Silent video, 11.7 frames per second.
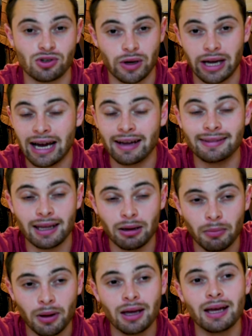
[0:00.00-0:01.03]
So I had
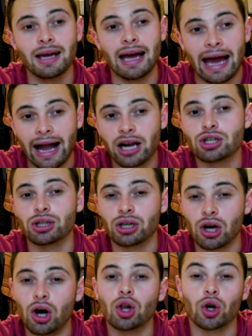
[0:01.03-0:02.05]
them actually
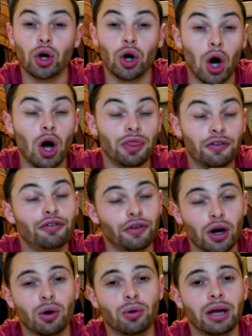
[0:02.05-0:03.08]
call her on the
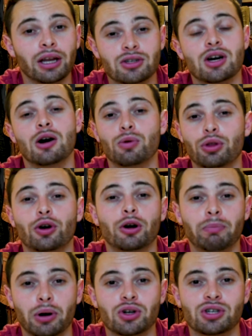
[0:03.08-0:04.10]
phone and talk with her
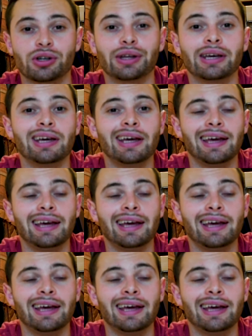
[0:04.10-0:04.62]
personally.